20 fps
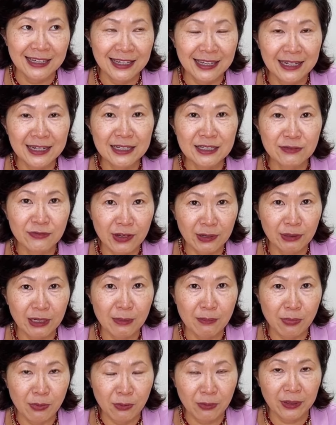it is very
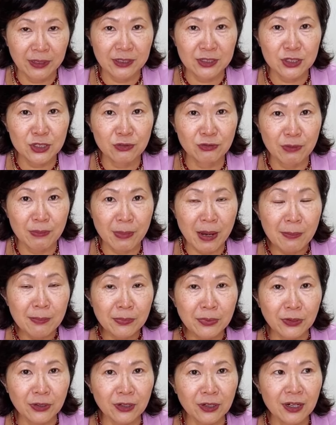important to
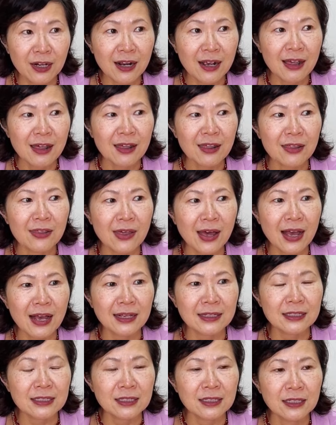remember
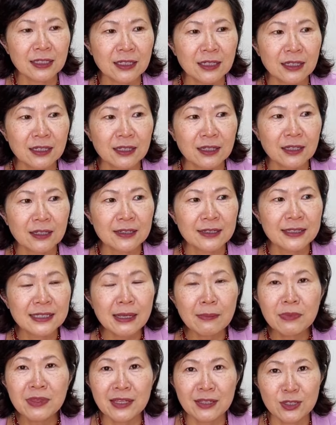that
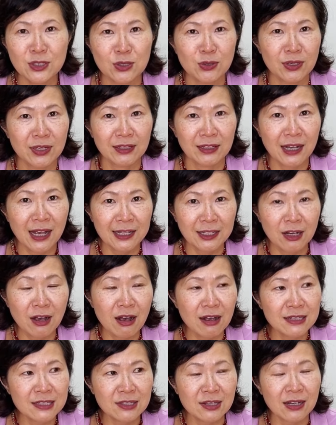some things you can cut
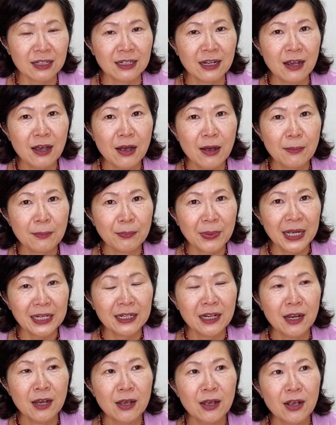cost on, but
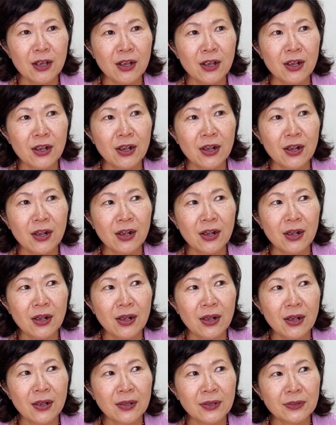
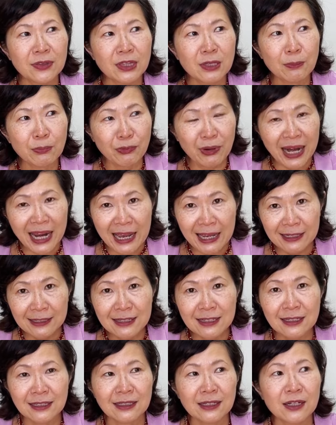the
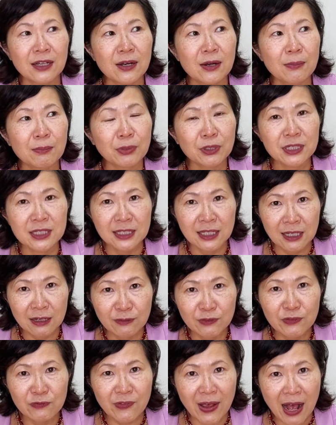brand
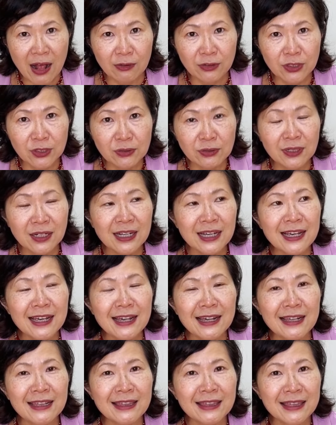perceived value,
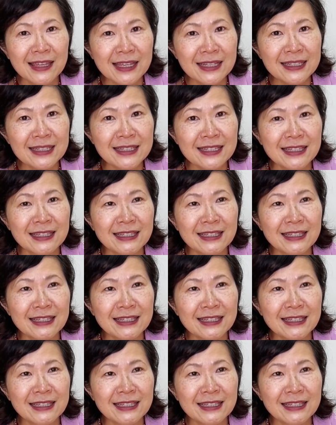this